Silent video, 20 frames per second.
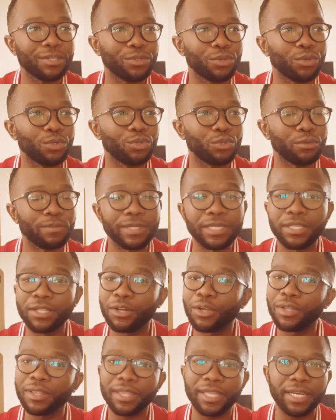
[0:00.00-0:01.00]
So to be
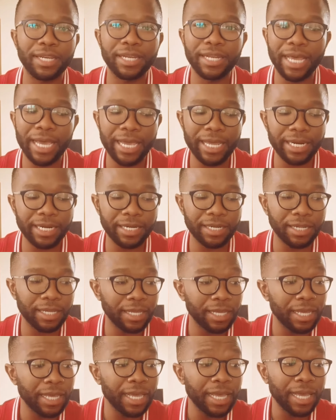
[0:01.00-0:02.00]
sitting on 39,
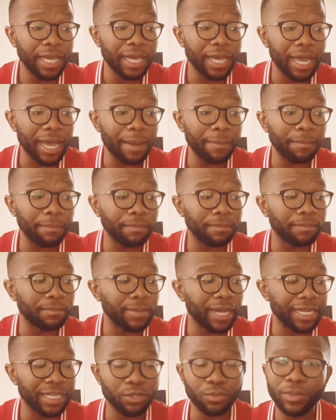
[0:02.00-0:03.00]

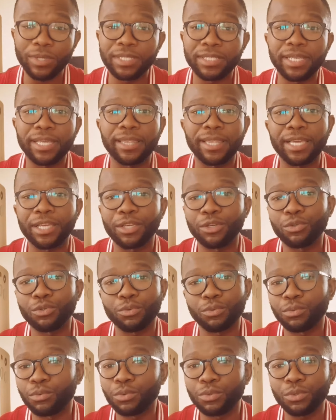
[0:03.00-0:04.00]
I just want to say thank you
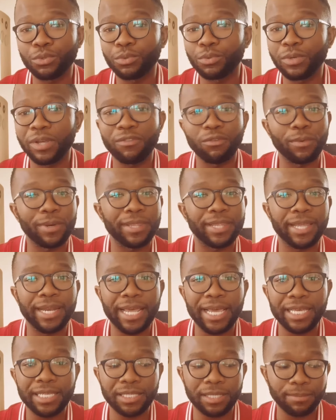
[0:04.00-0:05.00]
to everyone that
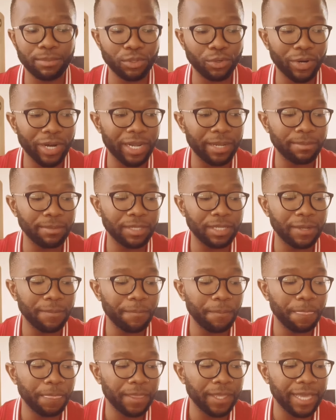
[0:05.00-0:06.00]
has subscribed,
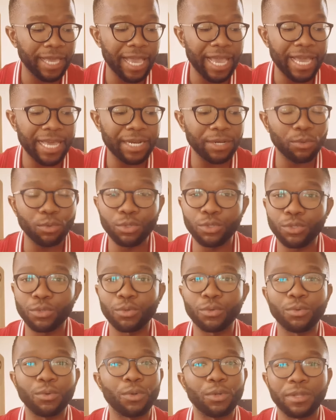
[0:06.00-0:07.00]
and also
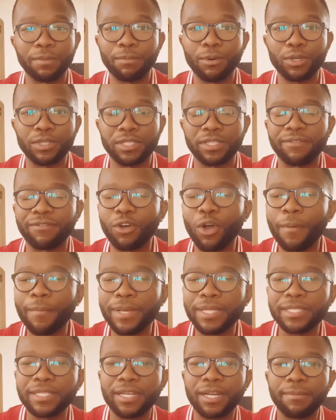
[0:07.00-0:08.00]
all the positive
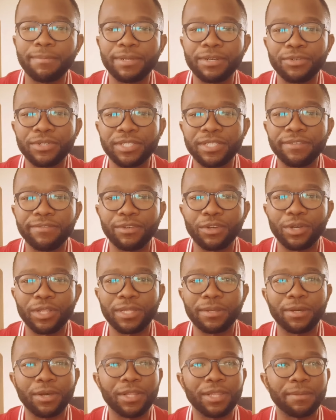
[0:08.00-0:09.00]
comments that I've been receiving on
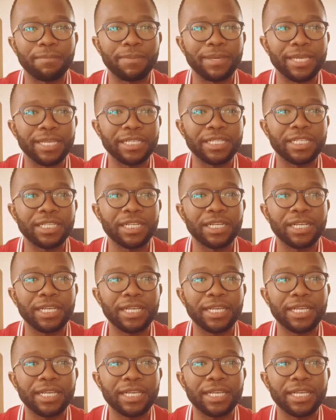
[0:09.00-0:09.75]
the page.